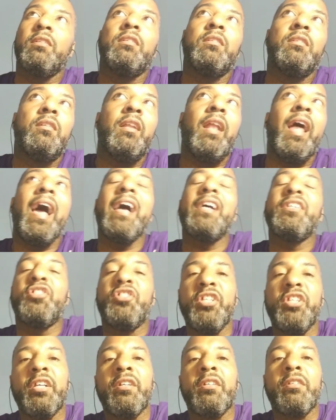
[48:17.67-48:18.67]
Last
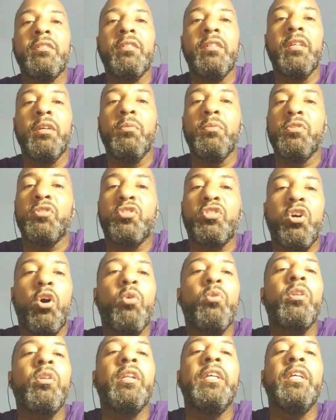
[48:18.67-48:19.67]
year it was
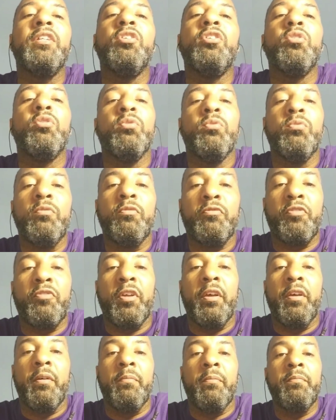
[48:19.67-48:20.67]
totally new for
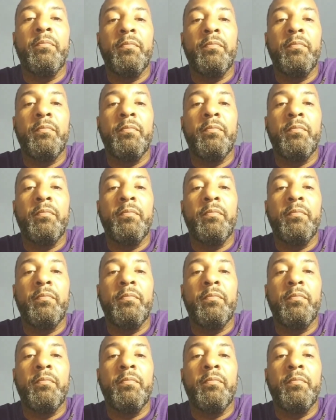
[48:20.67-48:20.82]
him.